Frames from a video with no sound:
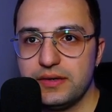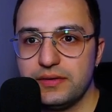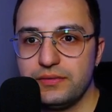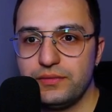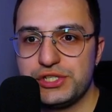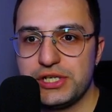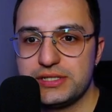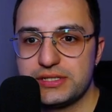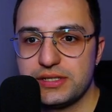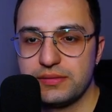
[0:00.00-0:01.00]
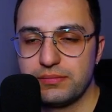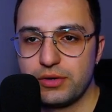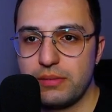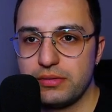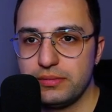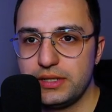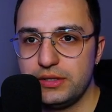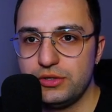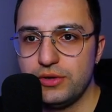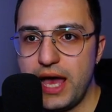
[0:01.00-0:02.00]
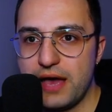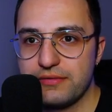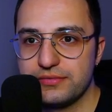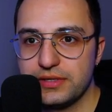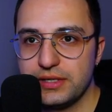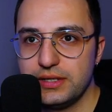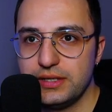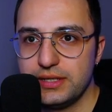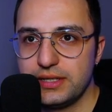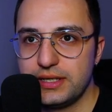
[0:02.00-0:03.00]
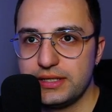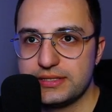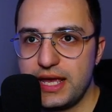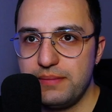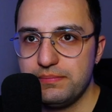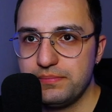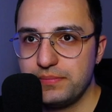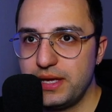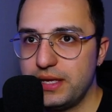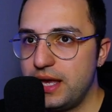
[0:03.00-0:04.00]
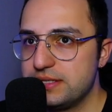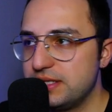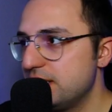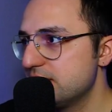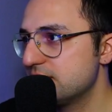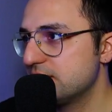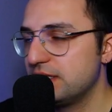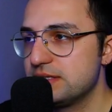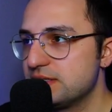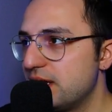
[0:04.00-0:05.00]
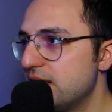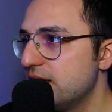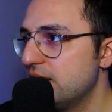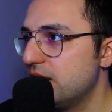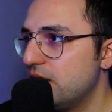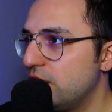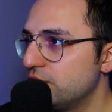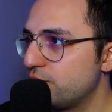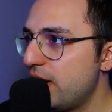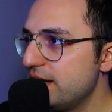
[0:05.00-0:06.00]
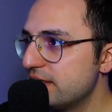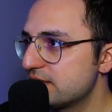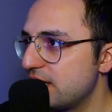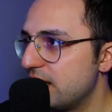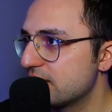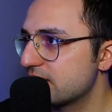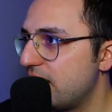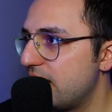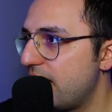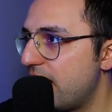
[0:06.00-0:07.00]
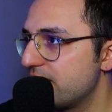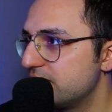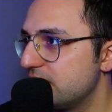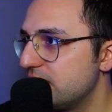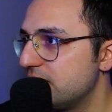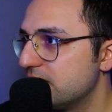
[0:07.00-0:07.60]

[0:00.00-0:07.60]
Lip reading: which is probably you have the same as it is, it's there. On the right hand side I have the